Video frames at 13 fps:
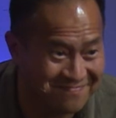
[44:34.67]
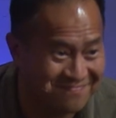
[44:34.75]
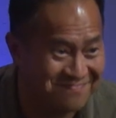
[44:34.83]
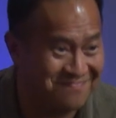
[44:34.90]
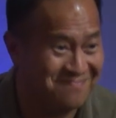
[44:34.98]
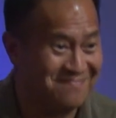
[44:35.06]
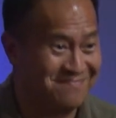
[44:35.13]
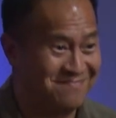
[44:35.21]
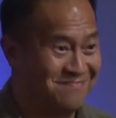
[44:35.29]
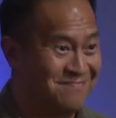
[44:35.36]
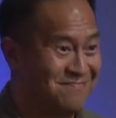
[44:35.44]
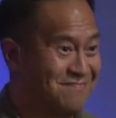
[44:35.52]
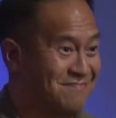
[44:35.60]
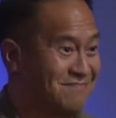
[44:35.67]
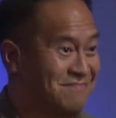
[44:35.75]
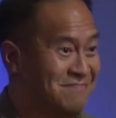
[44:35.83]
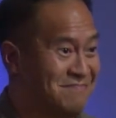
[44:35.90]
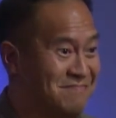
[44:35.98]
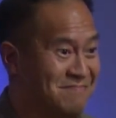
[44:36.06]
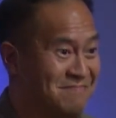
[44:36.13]

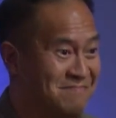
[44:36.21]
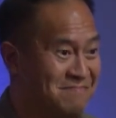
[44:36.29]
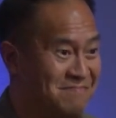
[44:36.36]
[no speech]